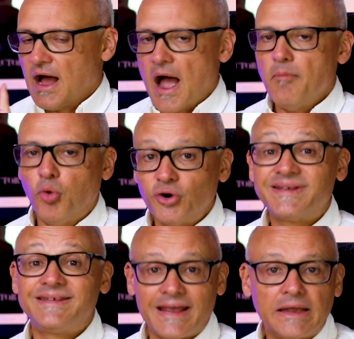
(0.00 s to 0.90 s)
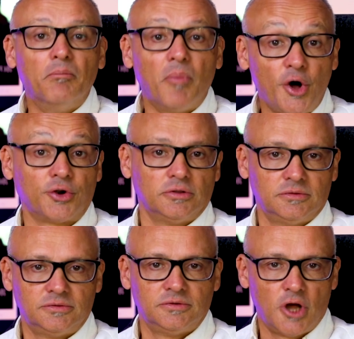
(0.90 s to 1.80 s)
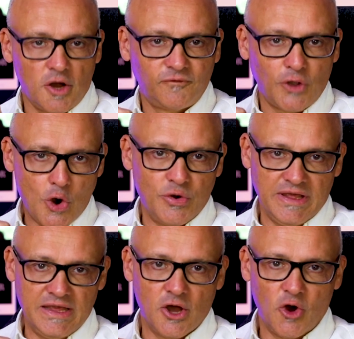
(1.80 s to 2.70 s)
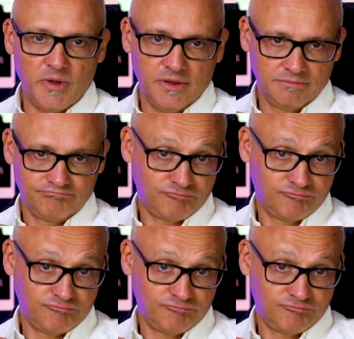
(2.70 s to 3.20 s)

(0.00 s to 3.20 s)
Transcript: I bought a second bottle of Tony Iommi.